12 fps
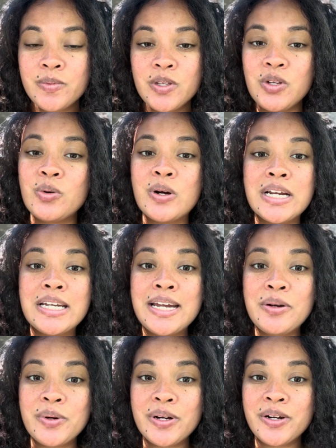You are a light
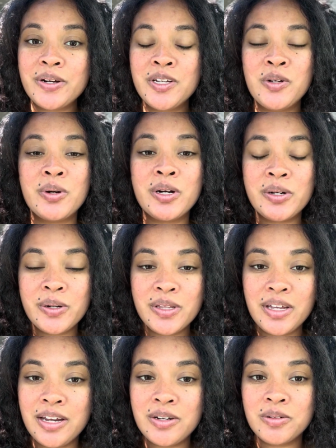worker. You are an earth
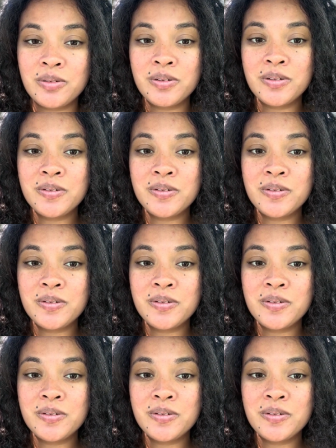angel.